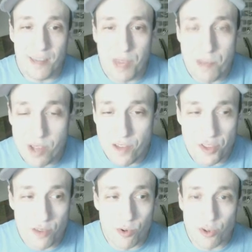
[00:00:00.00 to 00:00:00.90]
People have
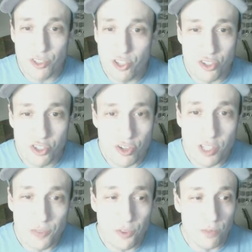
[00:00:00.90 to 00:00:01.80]
to work their
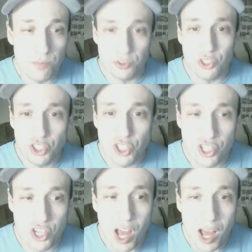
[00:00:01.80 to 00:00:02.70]
stressful bullshit
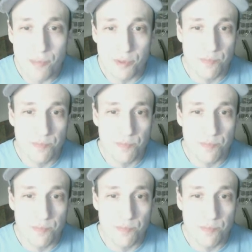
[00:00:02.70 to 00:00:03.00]
jobs,